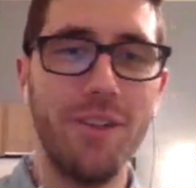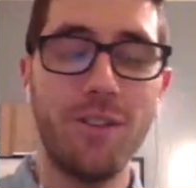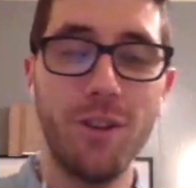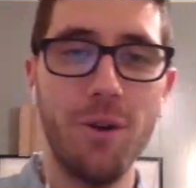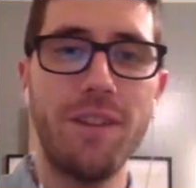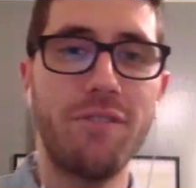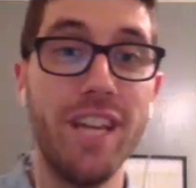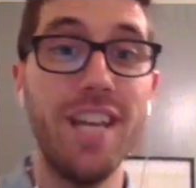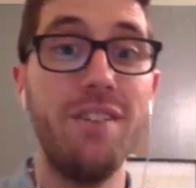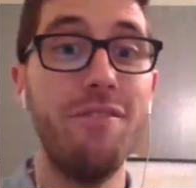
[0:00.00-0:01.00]
And so,
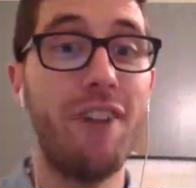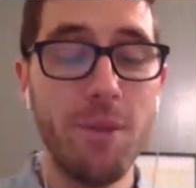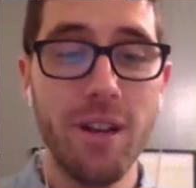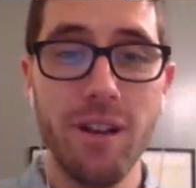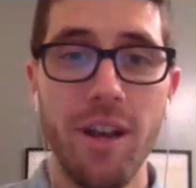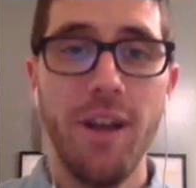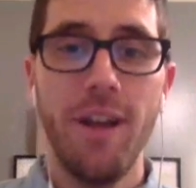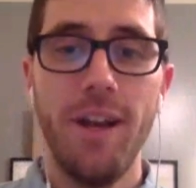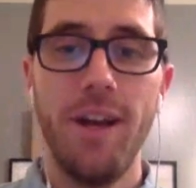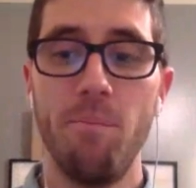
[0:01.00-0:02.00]
definitely, environment
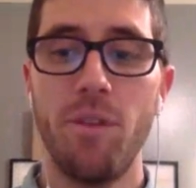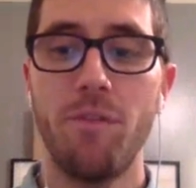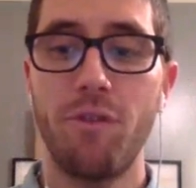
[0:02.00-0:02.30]
um,